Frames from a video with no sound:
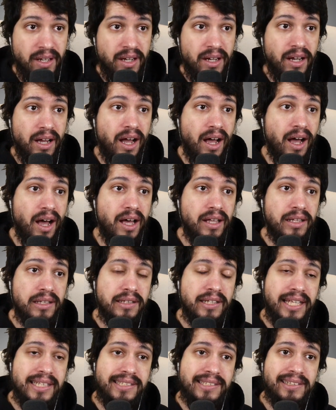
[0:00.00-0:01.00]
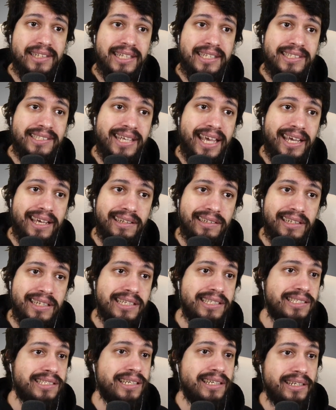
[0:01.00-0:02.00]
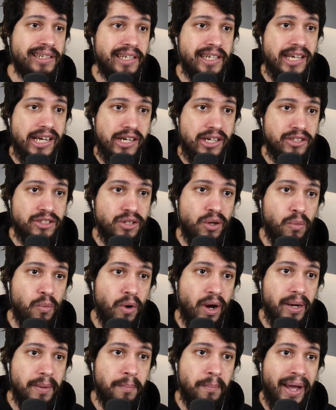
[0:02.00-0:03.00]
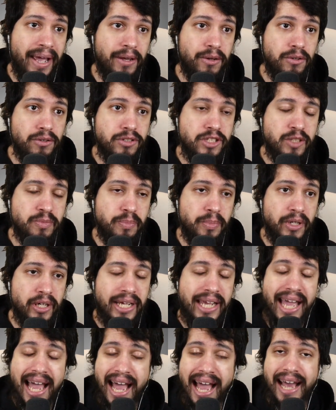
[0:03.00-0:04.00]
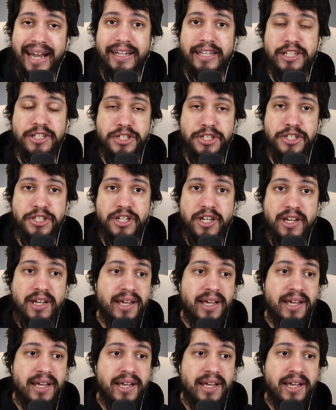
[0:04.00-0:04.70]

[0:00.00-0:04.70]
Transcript: Let's take a listen here to what Michael Smerconish